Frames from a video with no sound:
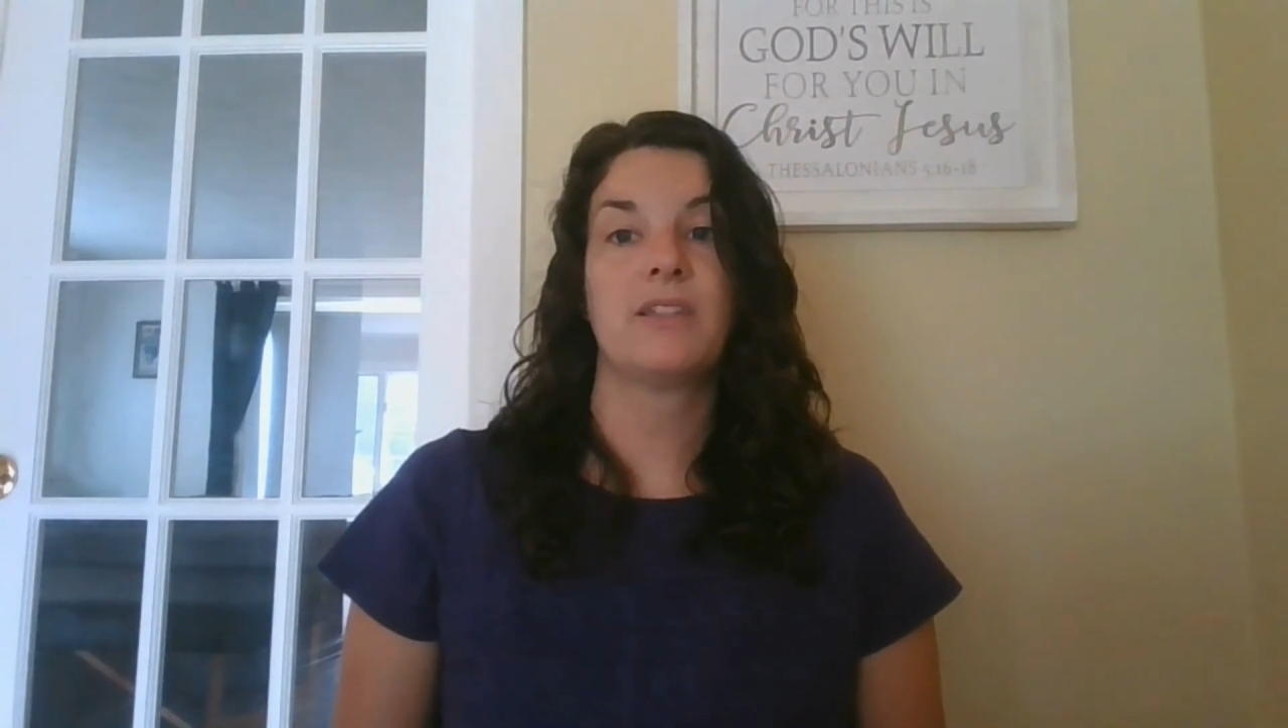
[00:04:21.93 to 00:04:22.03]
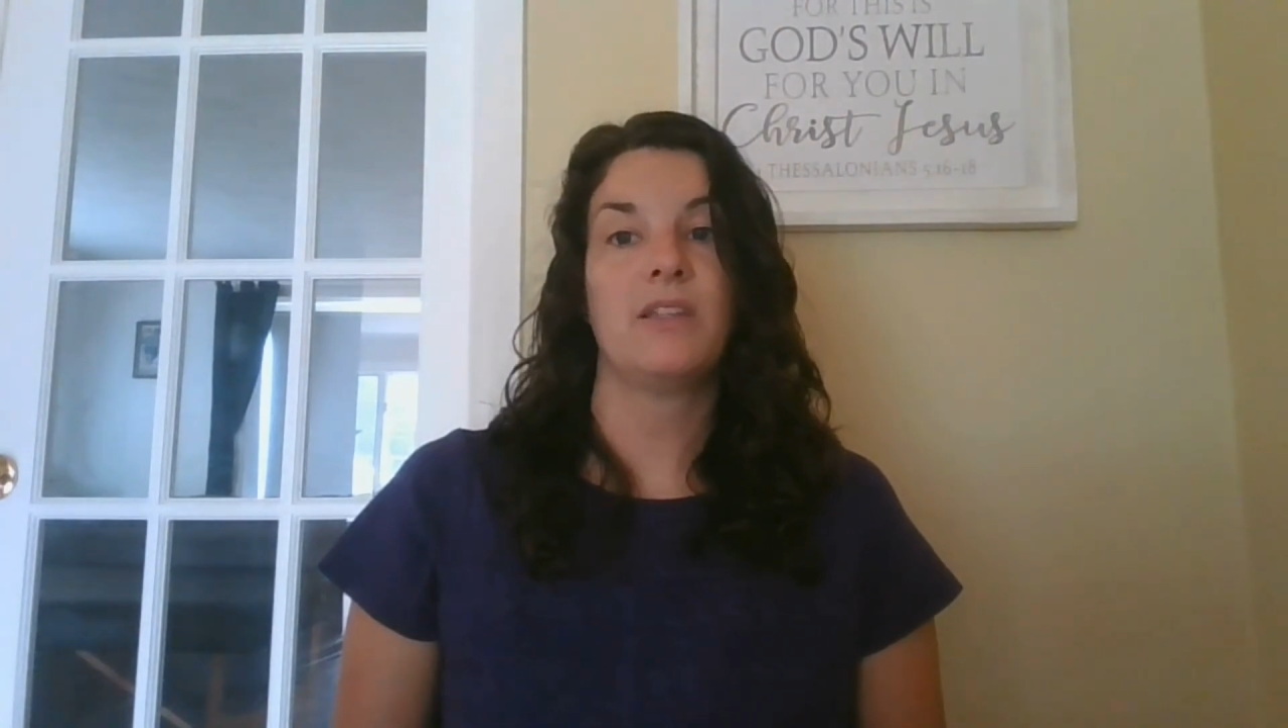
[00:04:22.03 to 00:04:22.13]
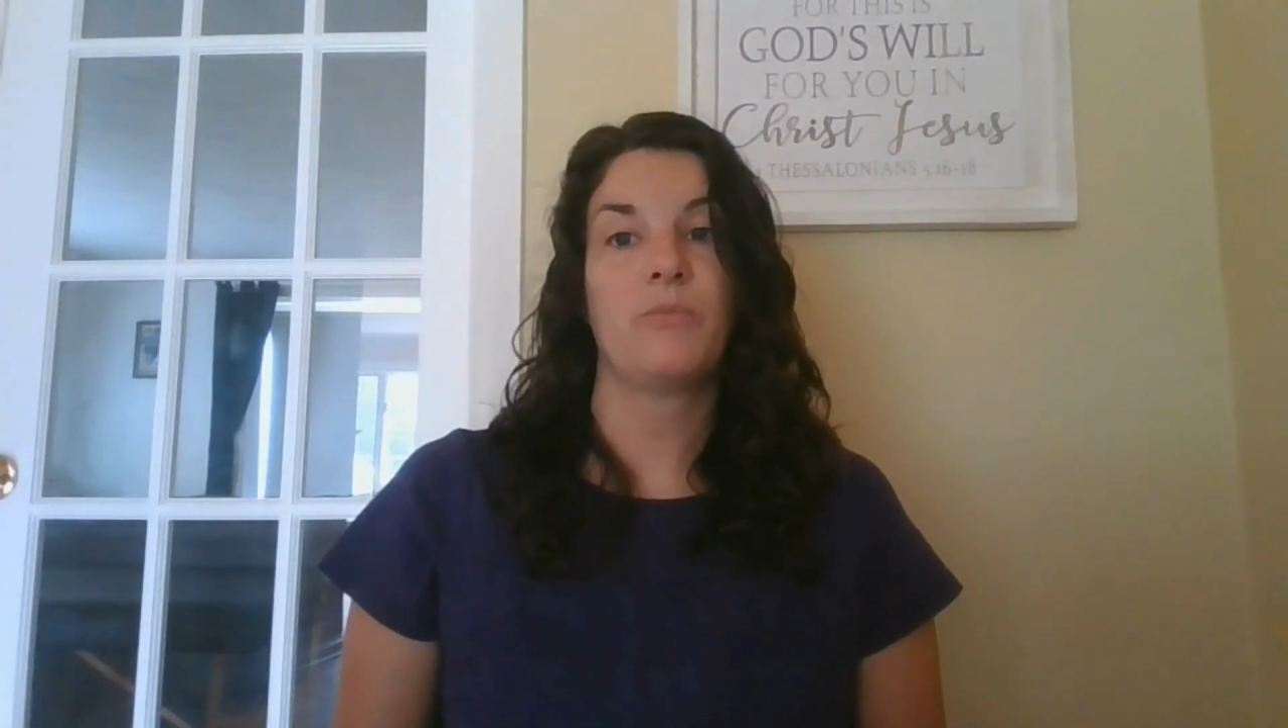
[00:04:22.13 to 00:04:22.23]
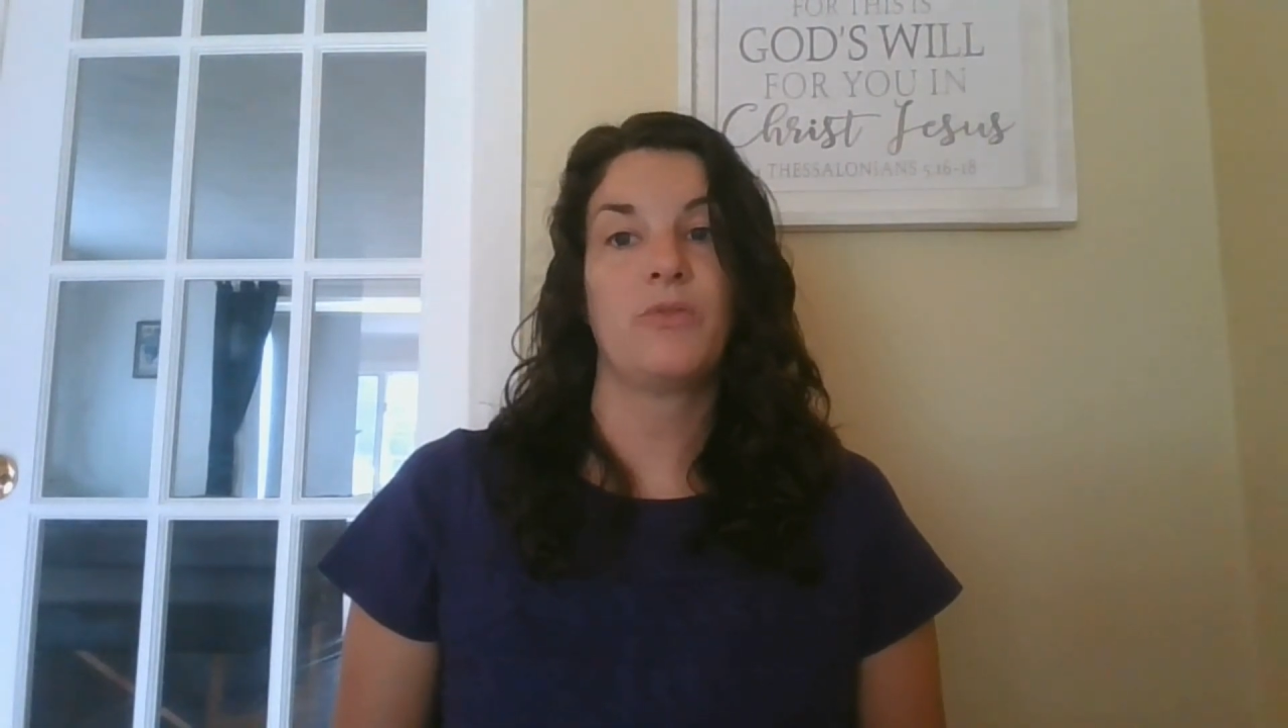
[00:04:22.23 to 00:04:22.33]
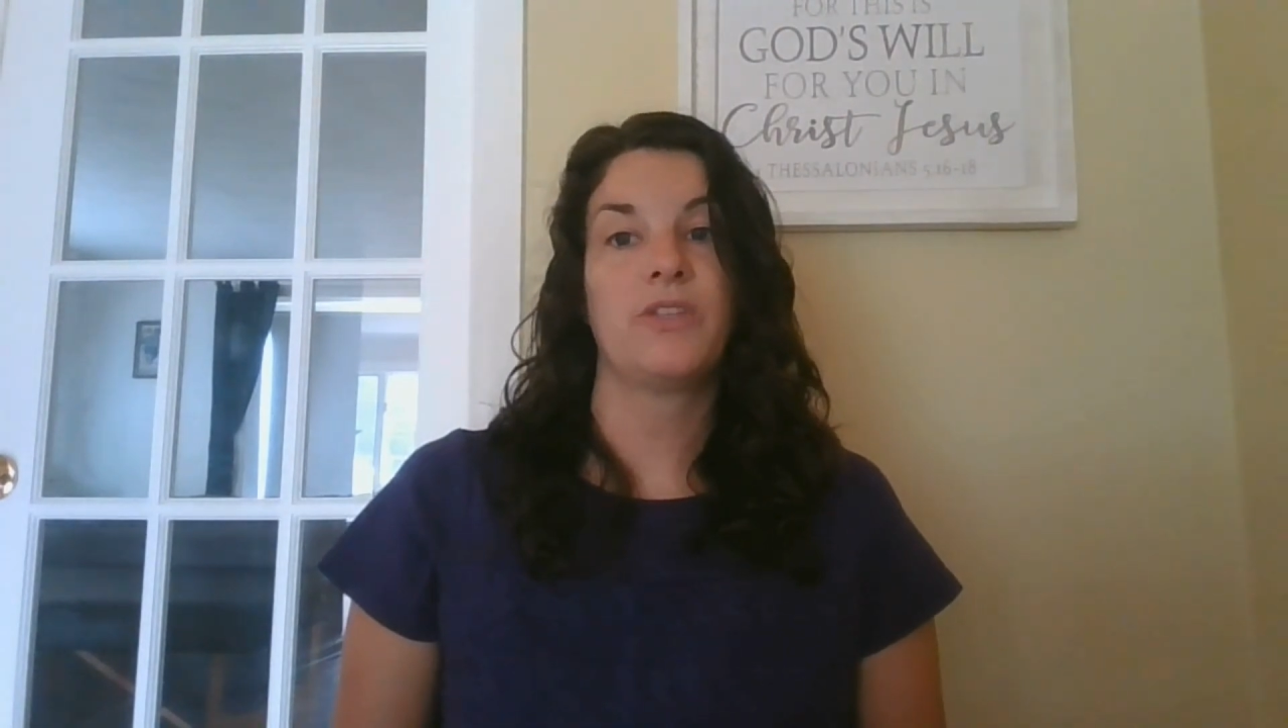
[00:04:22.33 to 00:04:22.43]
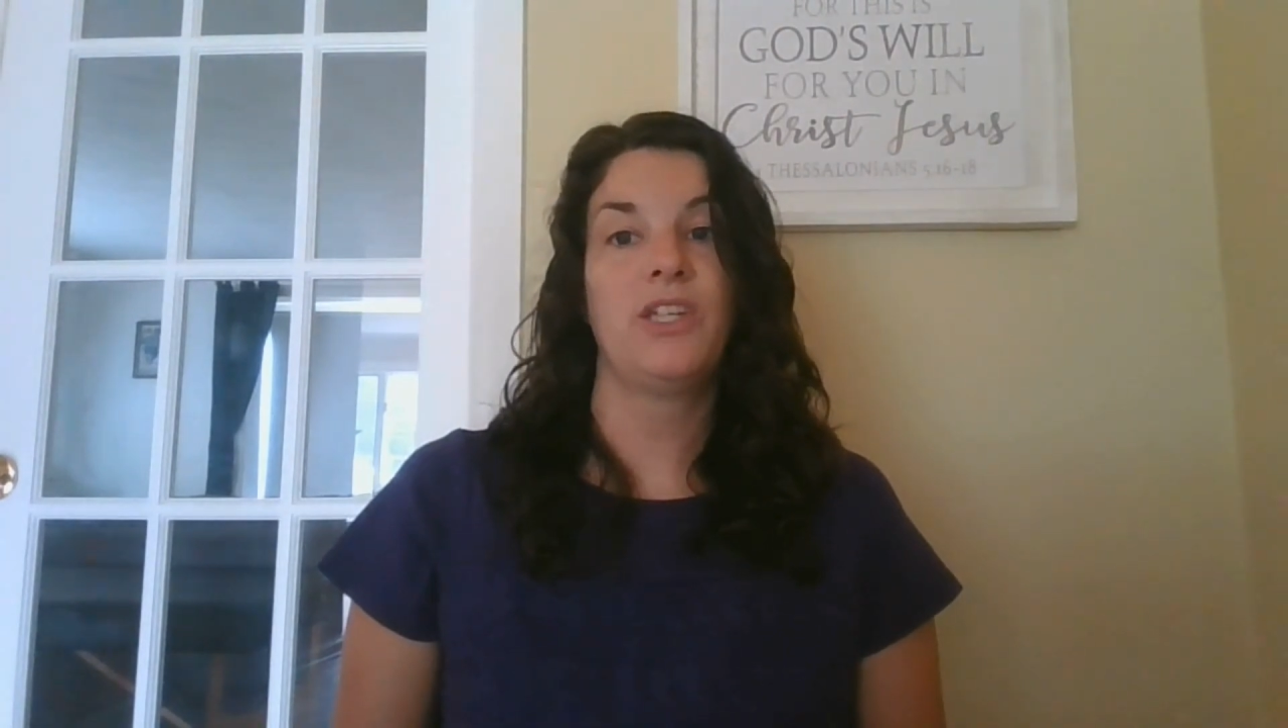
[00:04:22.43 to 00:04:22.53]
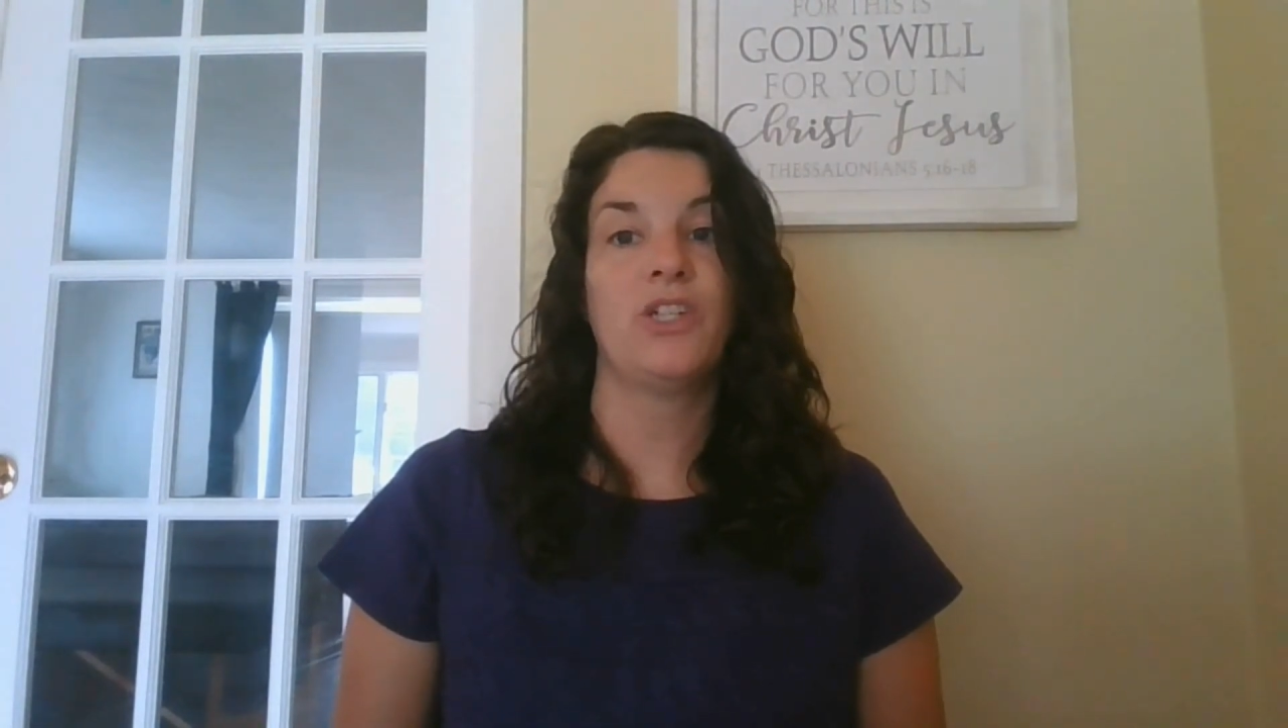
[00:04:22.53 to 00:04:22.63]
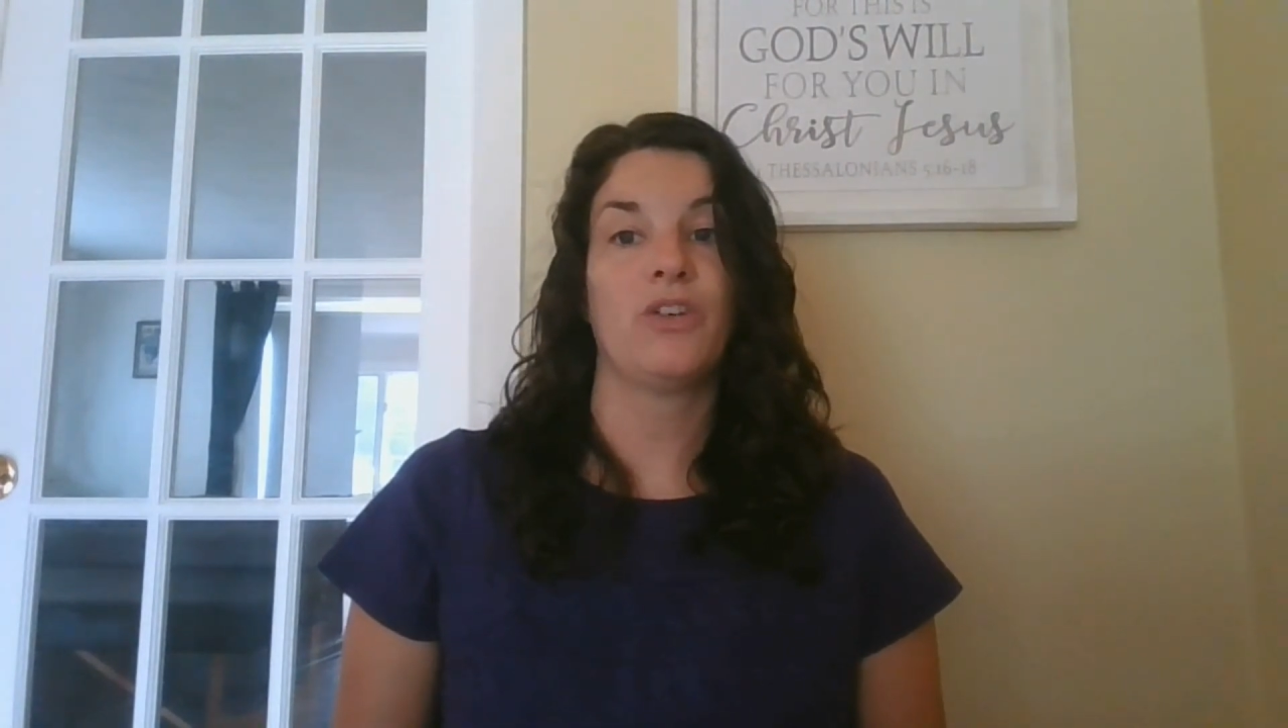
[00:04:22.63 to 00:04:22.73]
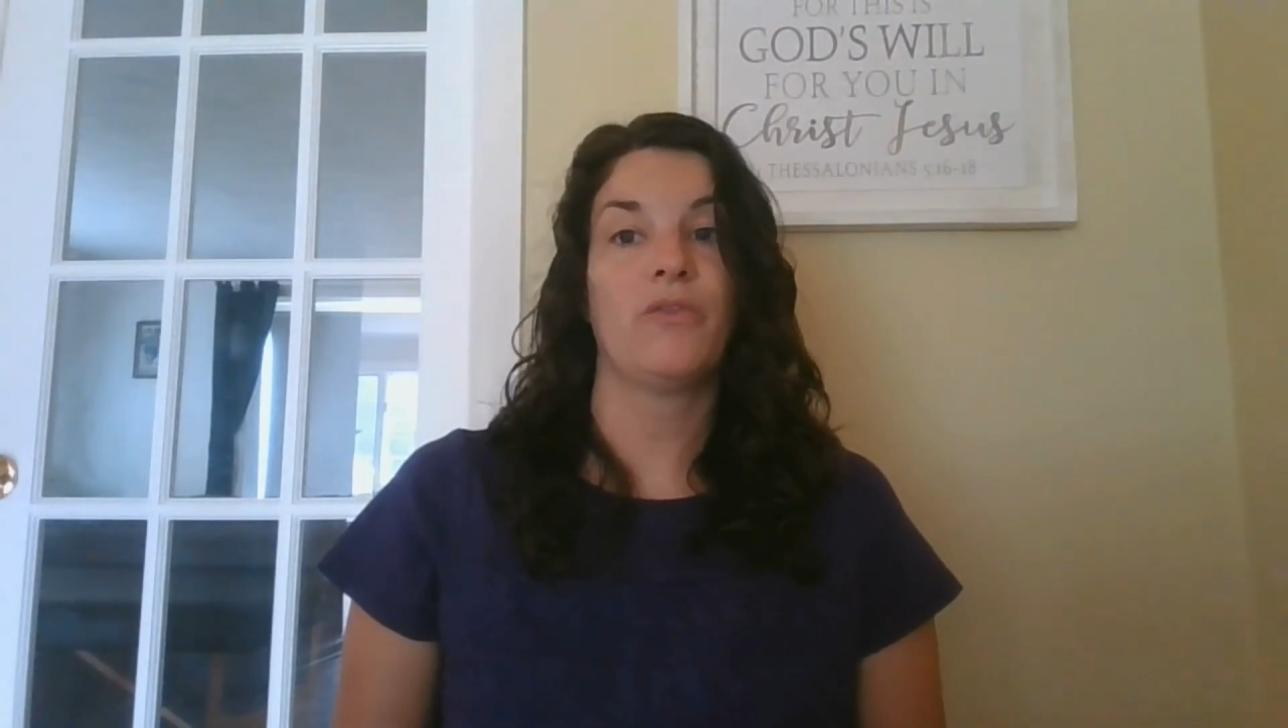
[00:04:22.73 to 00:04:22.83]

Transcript: to the procedure